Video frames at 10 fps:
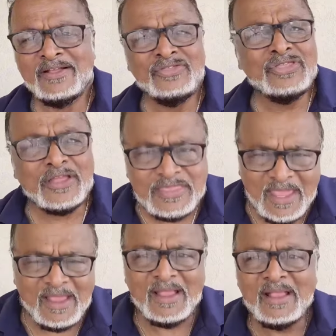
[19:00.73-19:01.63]

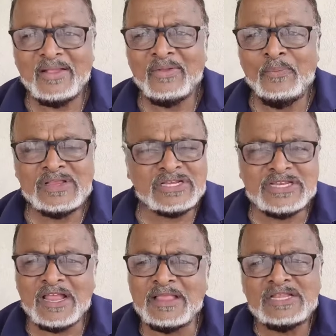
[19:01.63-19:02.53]
Nothing. We just
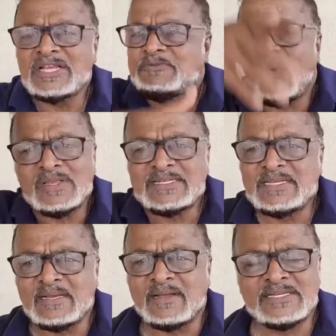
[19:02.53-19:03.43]
take, they just one
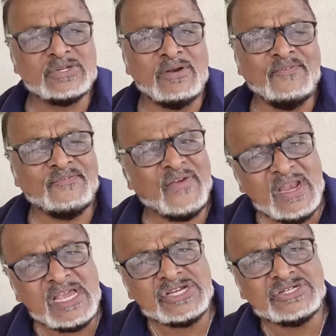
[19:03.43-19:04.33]
seater and sorry,
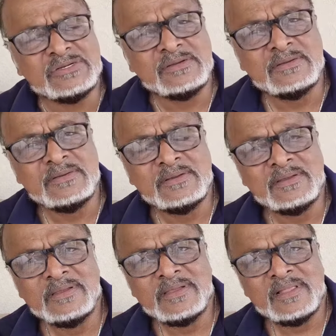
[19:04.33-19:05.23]
finish.
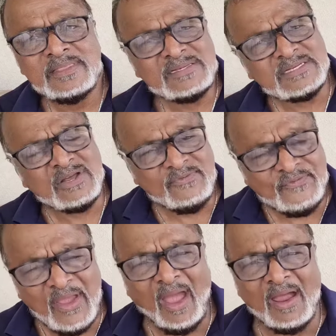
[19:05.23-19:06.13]
This is
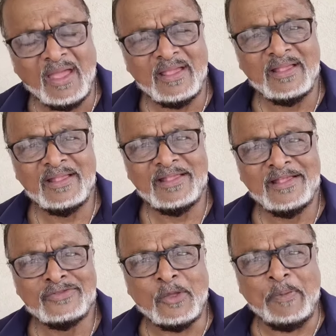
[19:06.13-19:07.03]
unfair
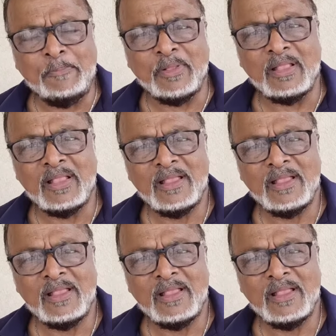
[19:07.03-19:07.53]
to people.